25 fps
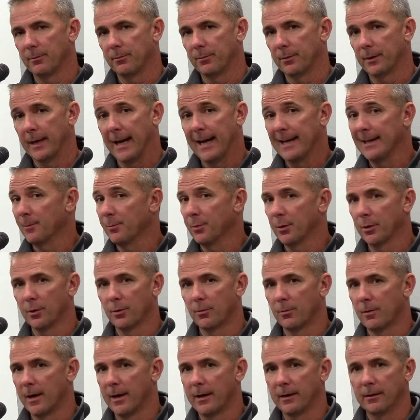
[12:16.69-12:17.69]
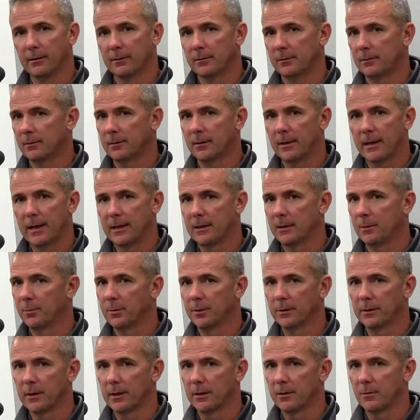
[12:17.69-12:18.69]
You had to put it away. You had to
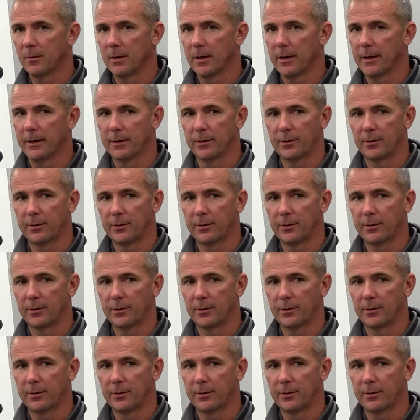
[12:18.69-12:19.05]
put that away.